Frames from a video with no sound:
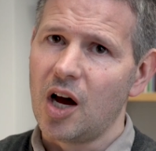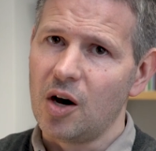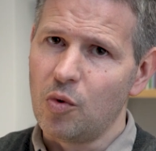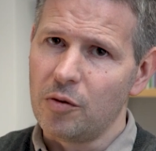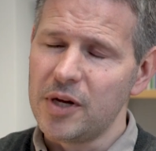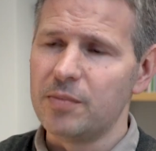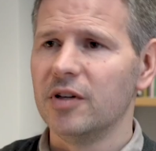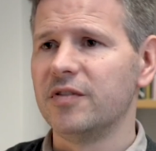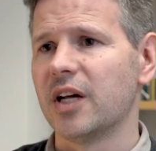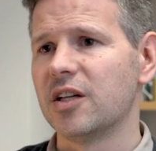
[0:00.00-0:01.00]
what people
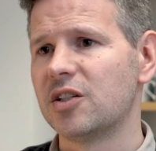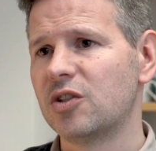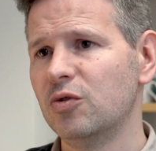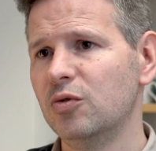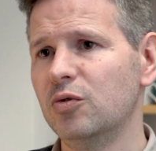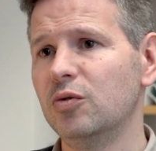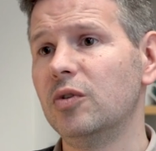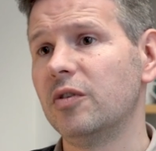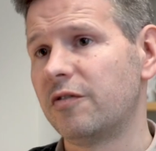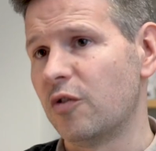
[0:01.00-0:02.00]
have done at
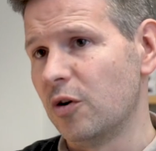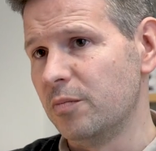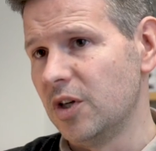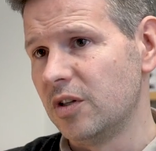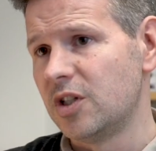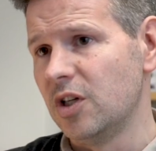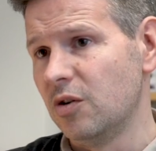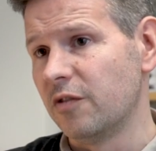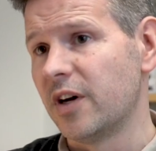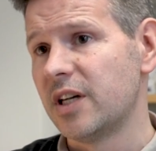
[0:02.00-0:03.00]
school to
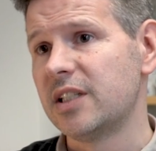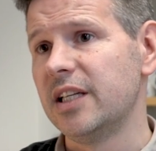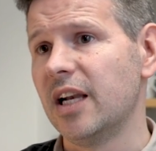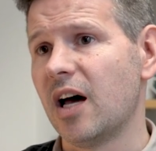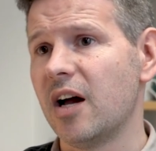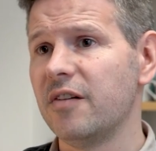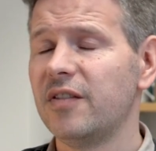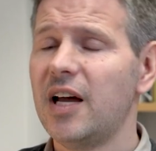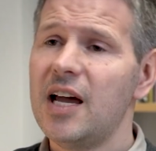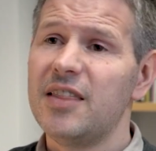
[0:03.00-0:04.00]
university life,